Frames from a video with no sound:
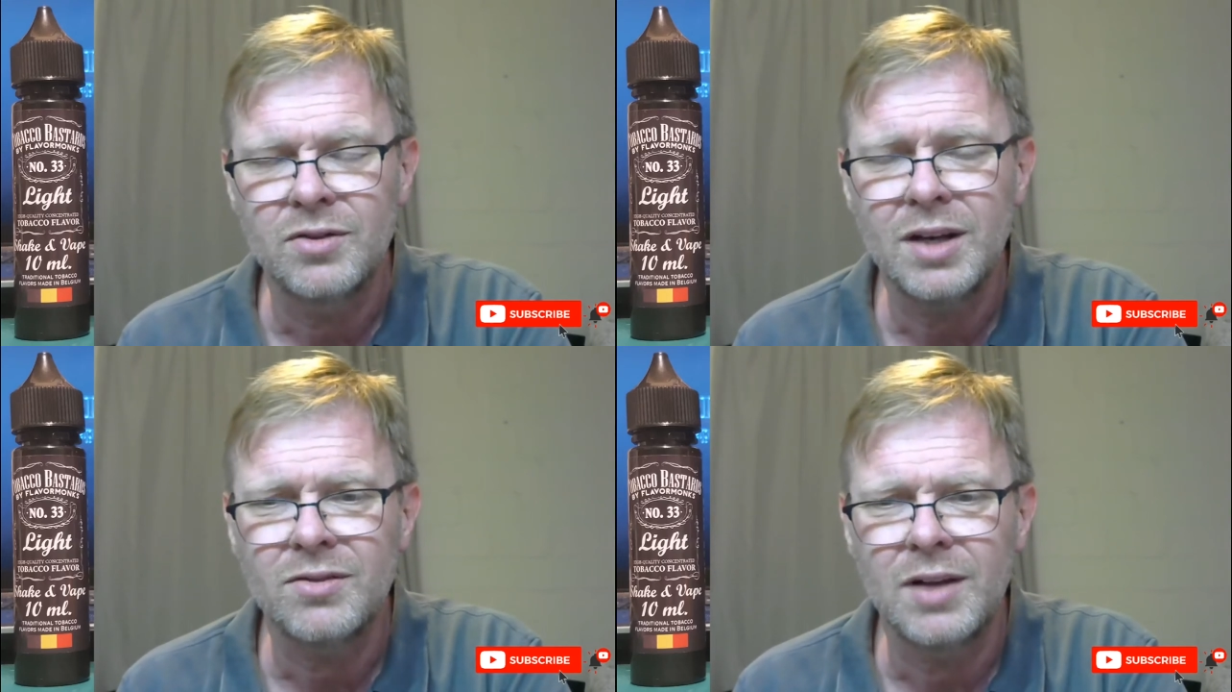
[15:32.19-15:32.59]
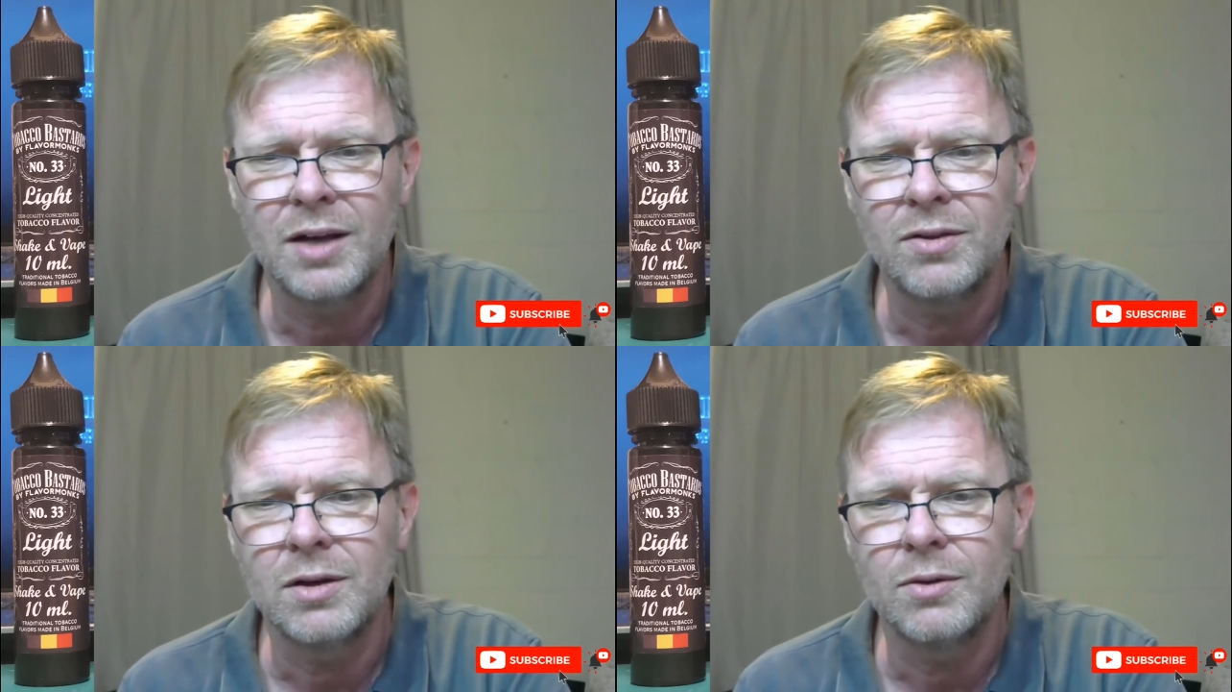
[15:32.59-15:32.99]
just
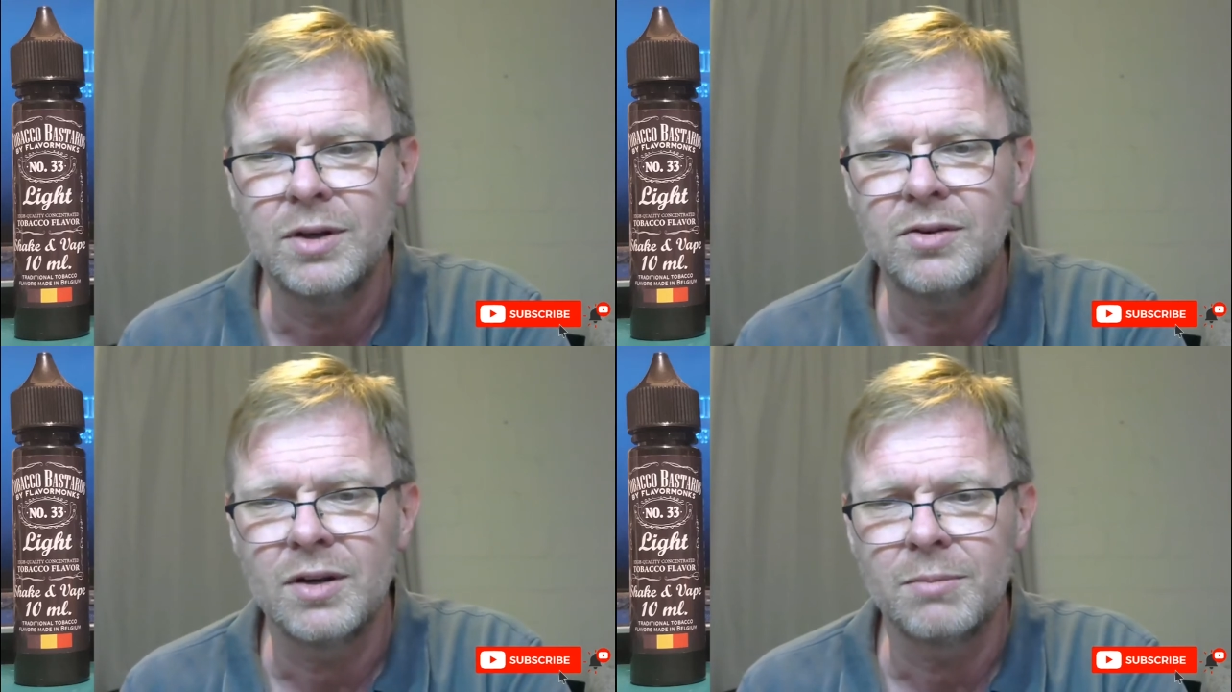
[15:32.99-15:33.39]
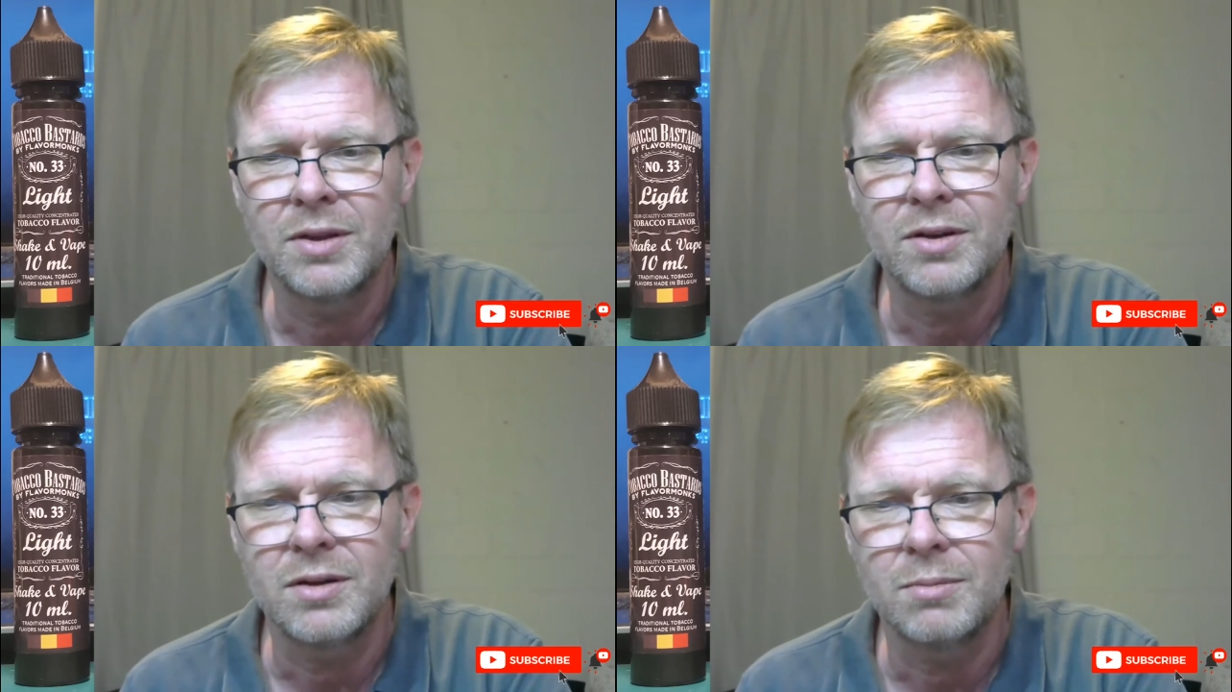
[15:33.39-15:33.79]
like the original,
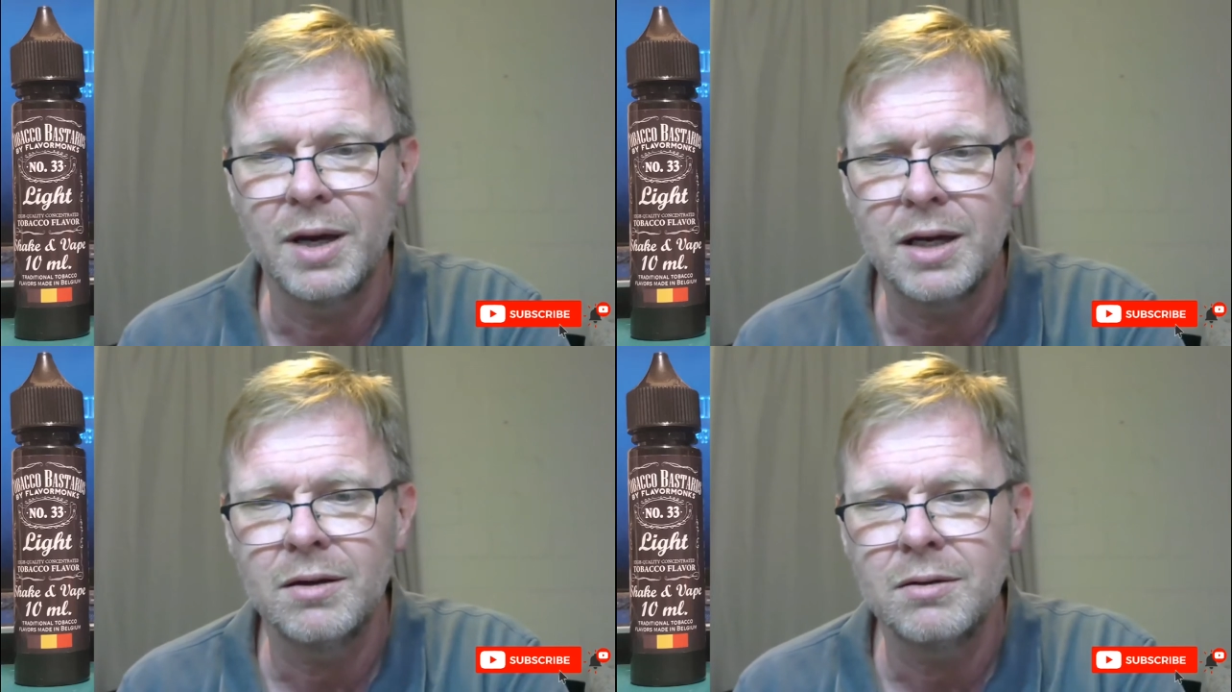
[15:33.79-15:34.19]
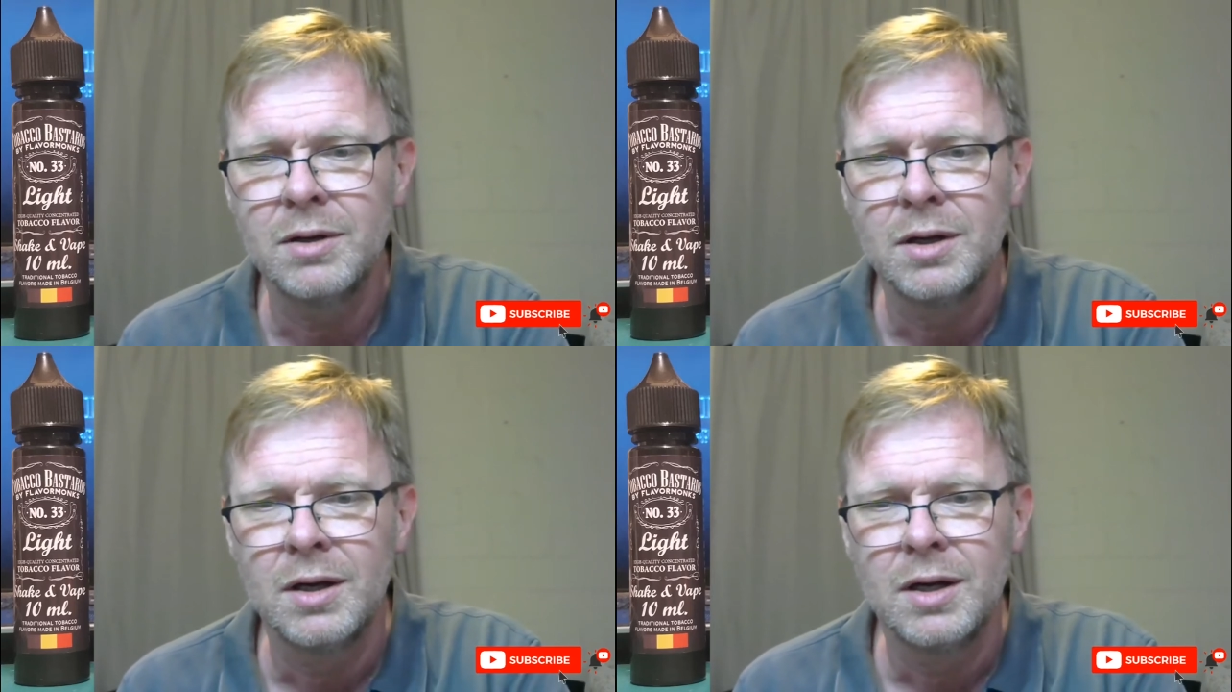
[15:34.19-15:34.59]
but the tobacco
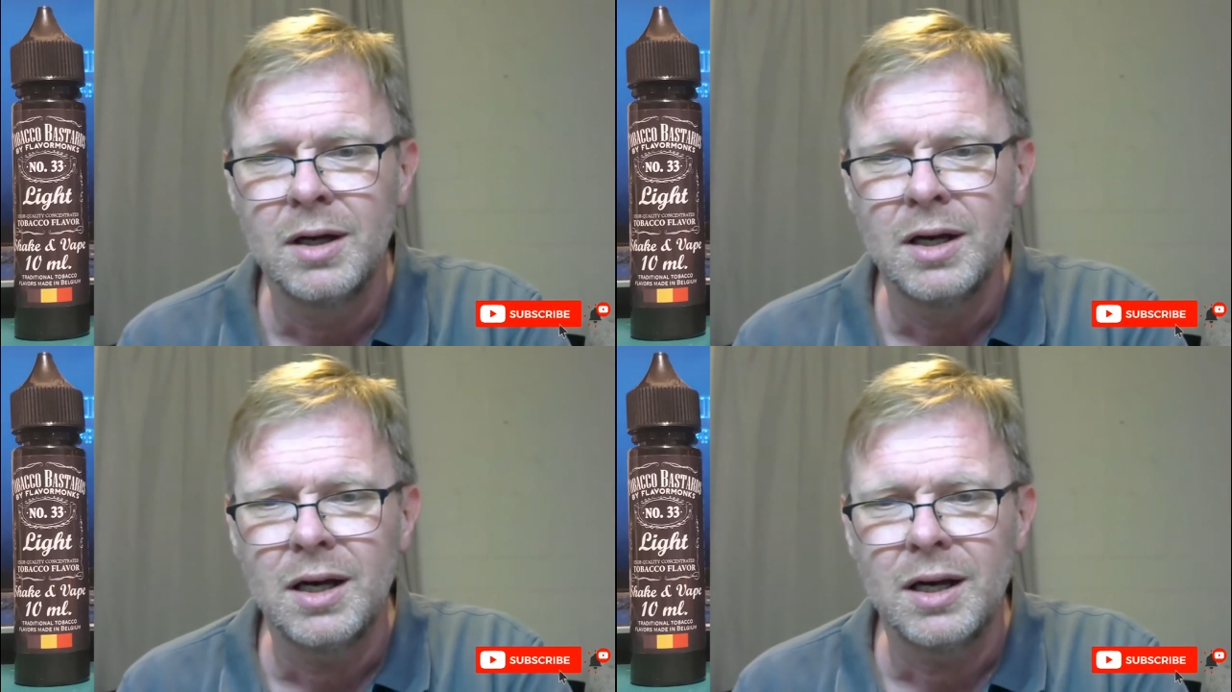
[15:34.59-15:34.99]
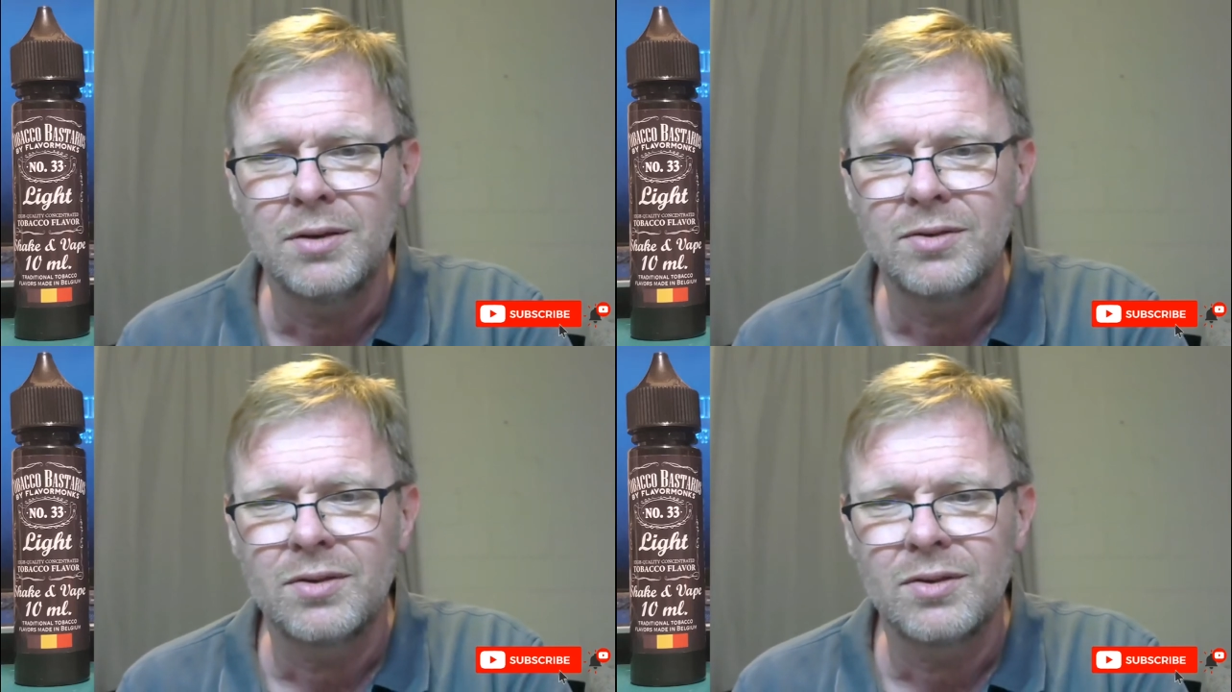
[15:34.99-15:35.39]

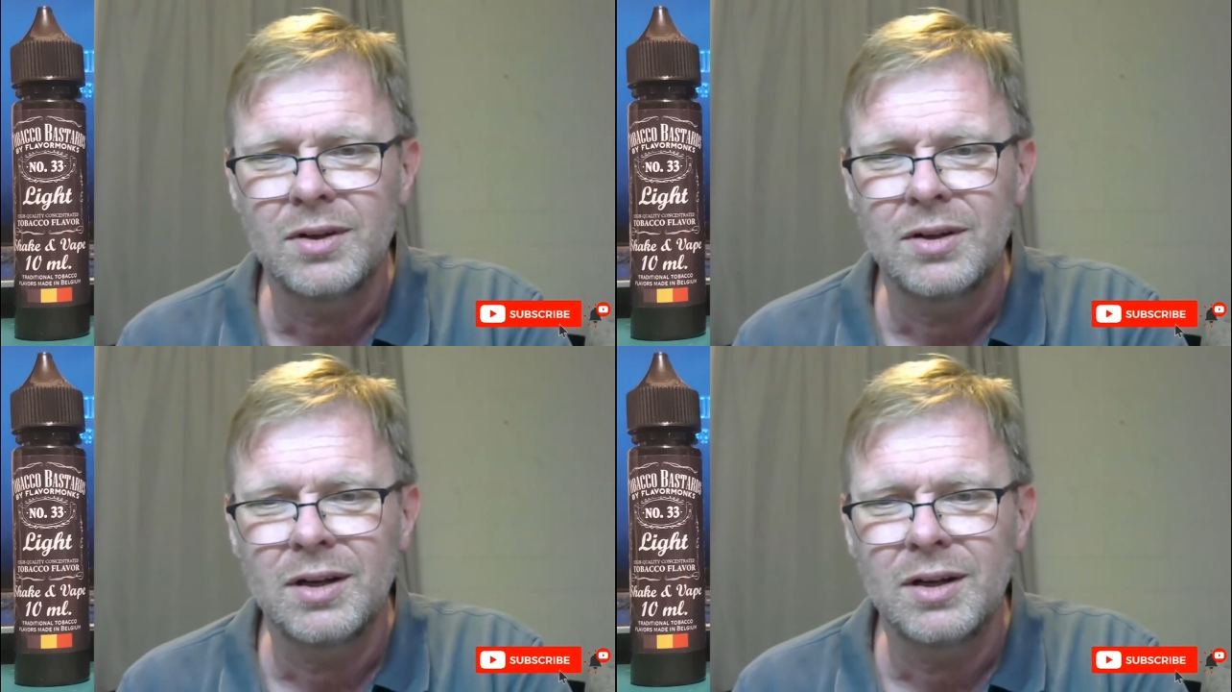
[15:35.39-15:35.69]
is